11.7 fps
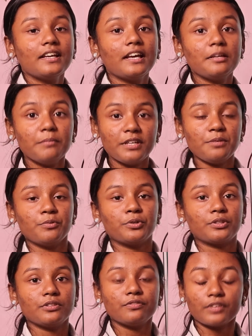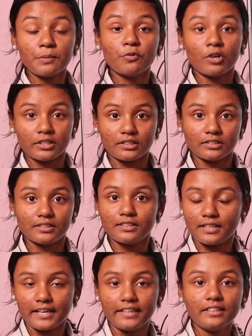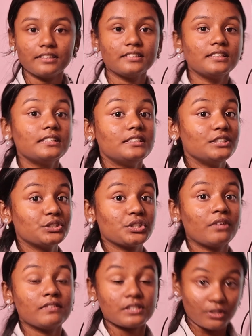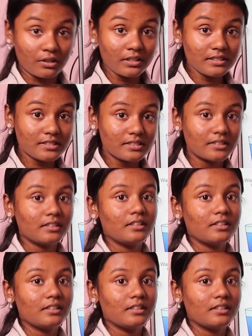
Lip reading: and many more from water like dissolved salts,